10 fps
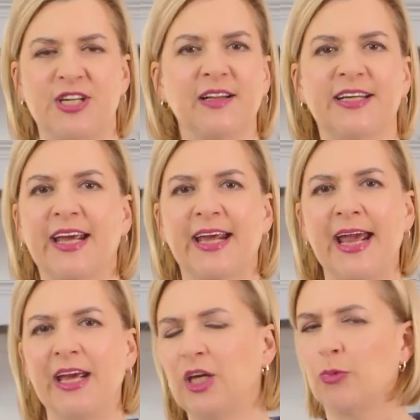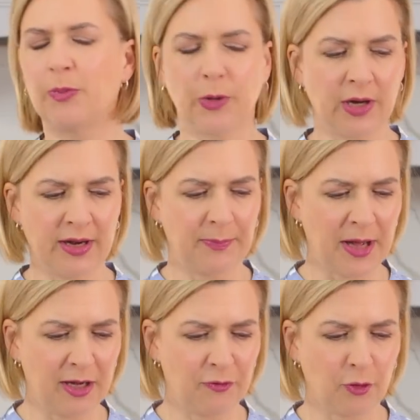delicate cake you would put on a
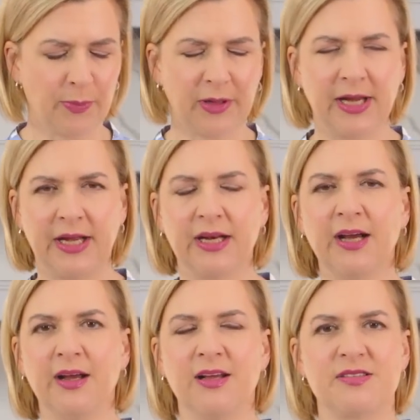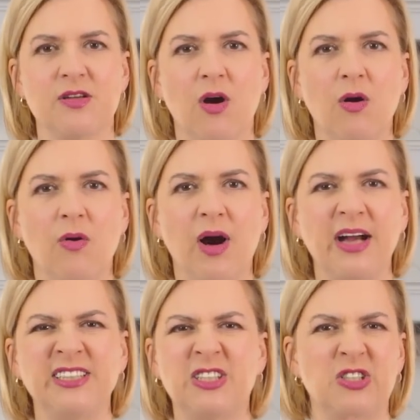petit four plate. So
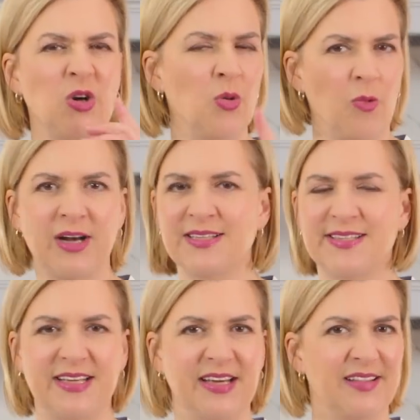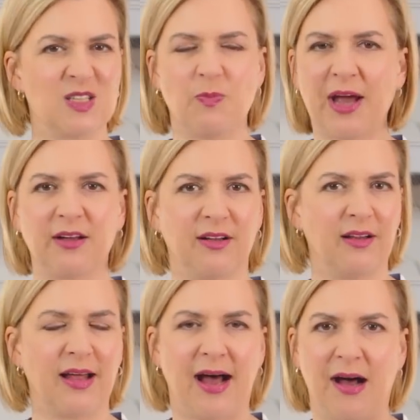I don't want to see the
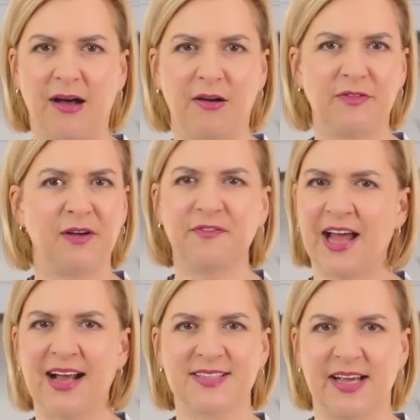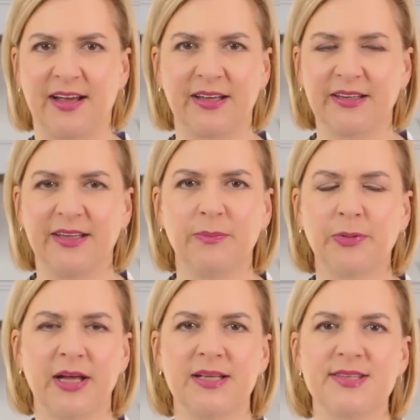speckle of a flax egg in
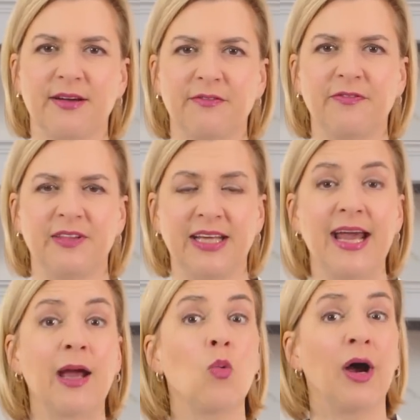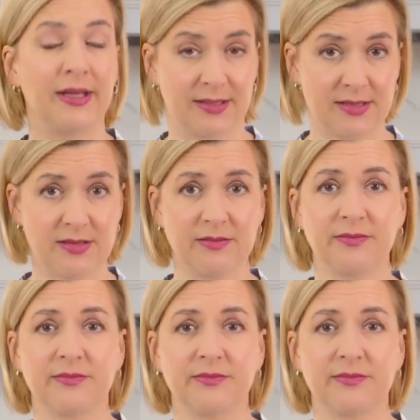place of the egg whites.